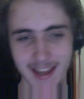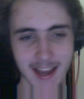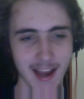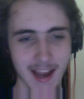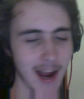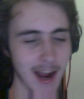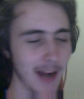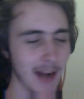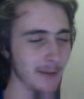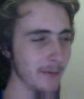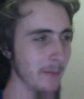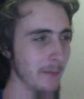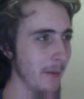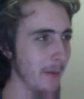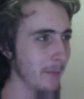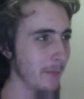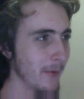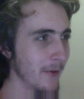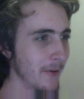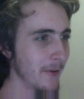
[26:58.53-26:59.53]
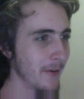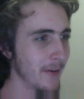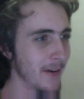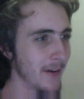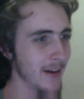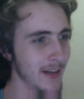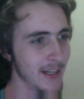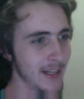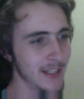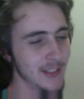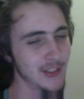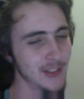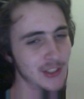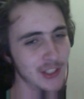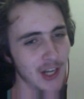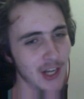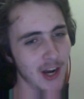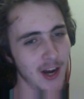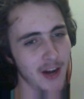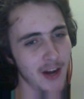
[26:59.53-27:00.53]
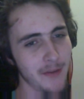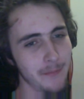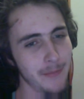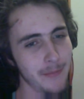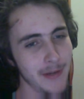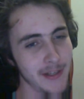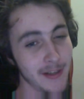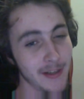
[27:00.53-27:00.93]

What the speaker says: I remember Gian being a